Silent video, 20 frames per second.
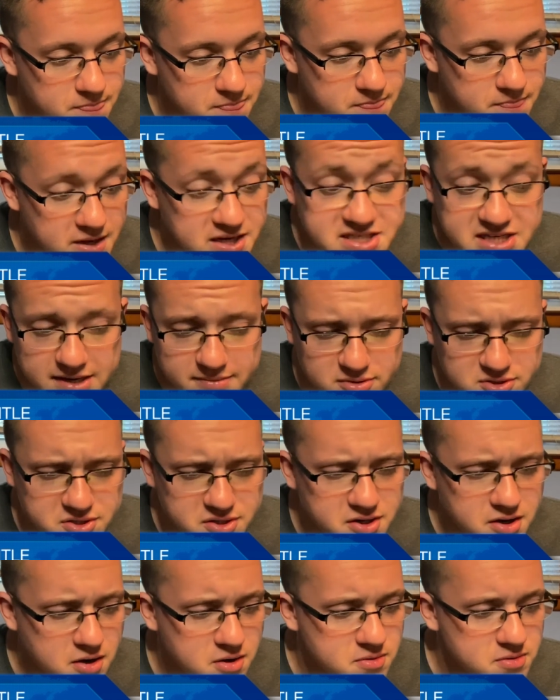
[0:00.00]
is able to
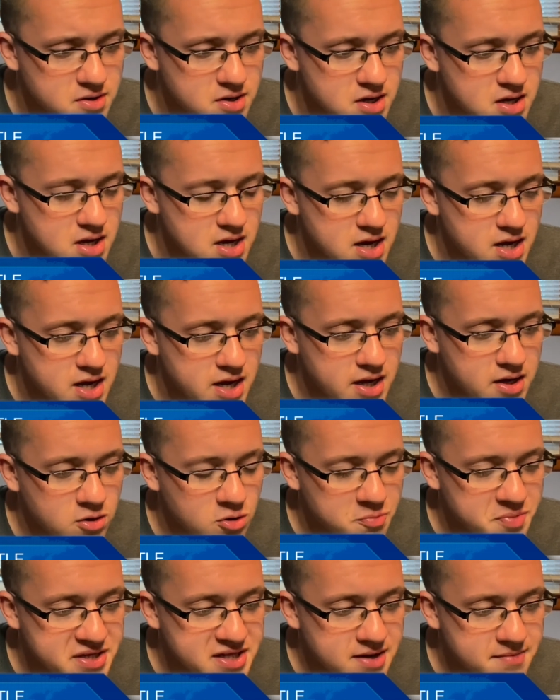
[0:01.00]
go, and
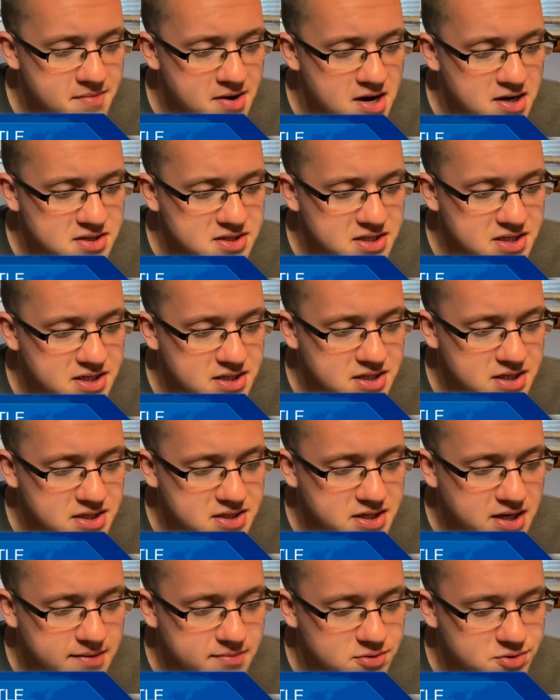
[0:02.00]
hoping that Moxley
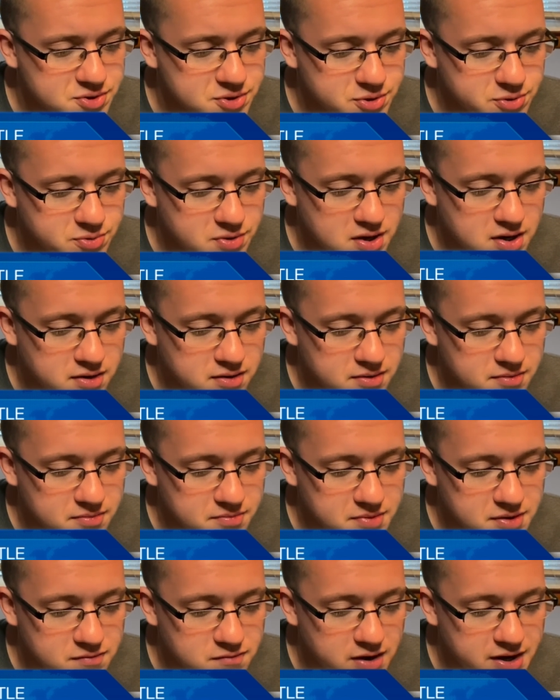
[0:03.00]
is able to
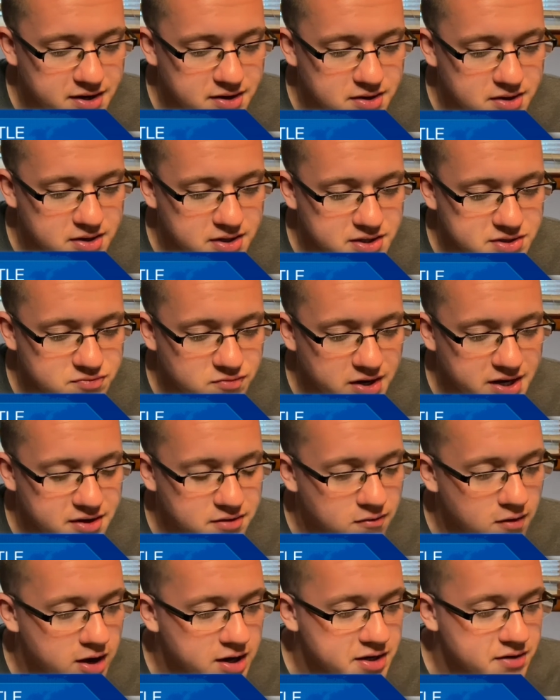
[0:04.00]
be ready to
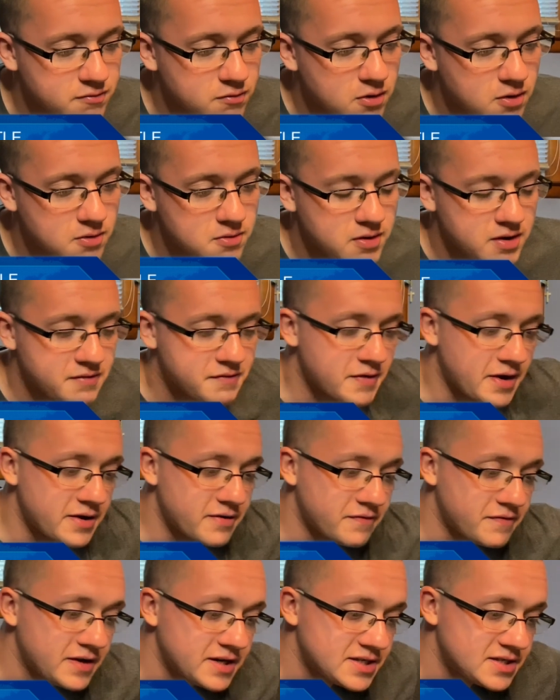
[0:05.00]
rock and roll on Fyter
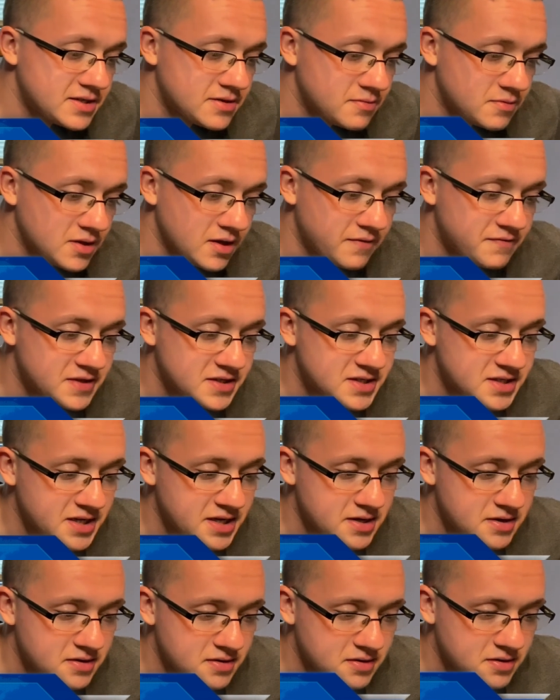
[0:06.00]
Fest. Would love to see
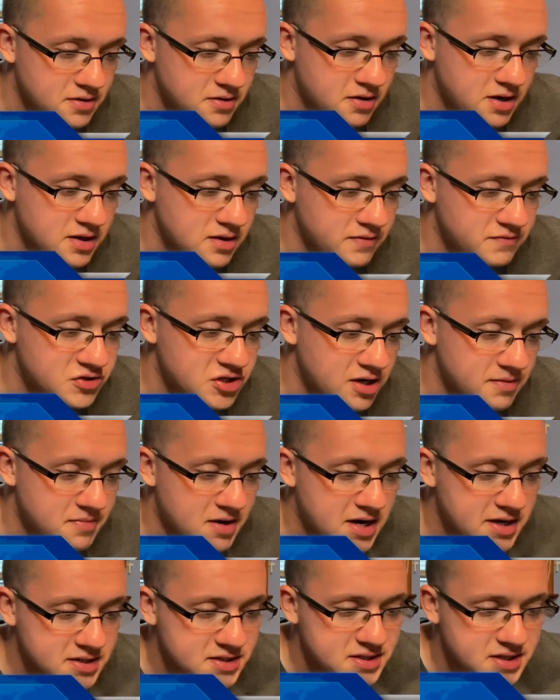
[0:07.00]
it. I love Jon
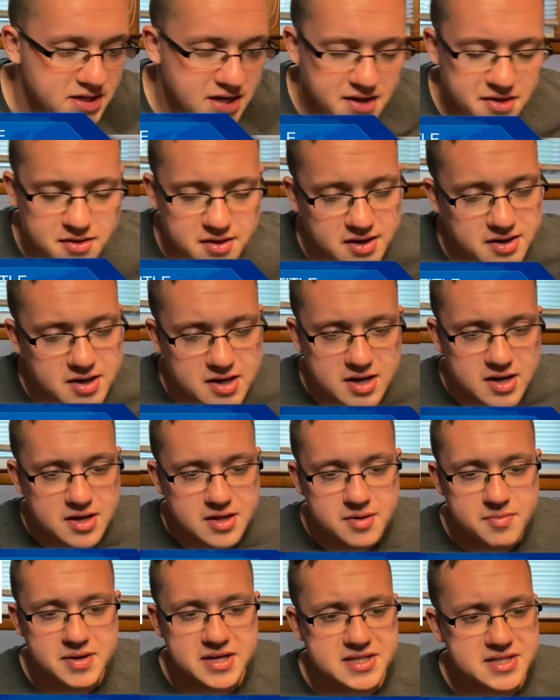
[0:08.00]
Moxley. I think
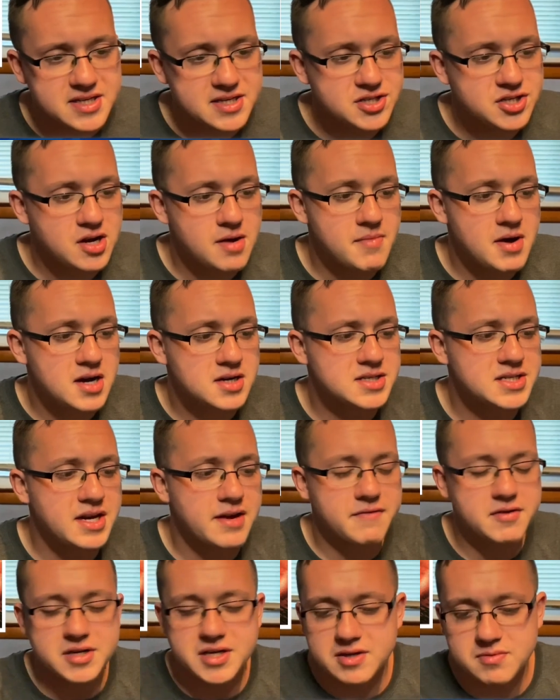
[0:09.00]
the best thing Jon Moxley
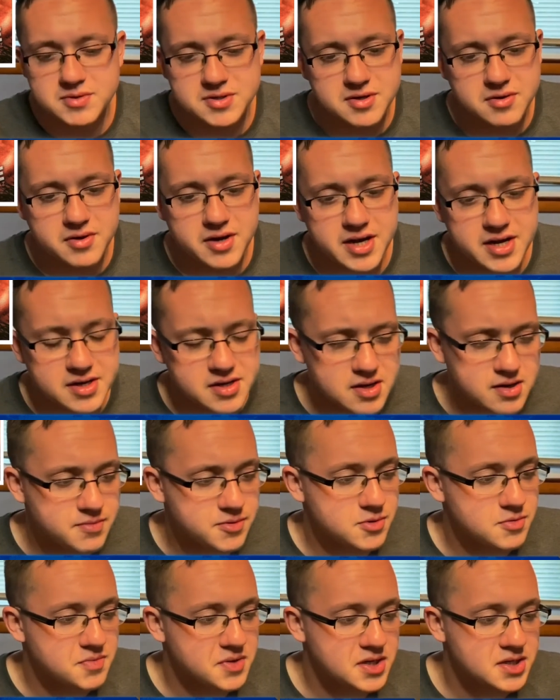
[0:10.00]
ever did was go to
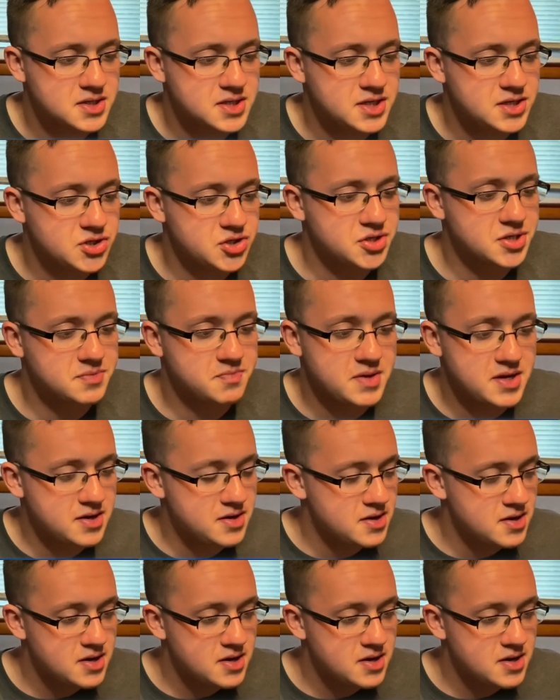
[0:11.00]
AEW, because he's just been,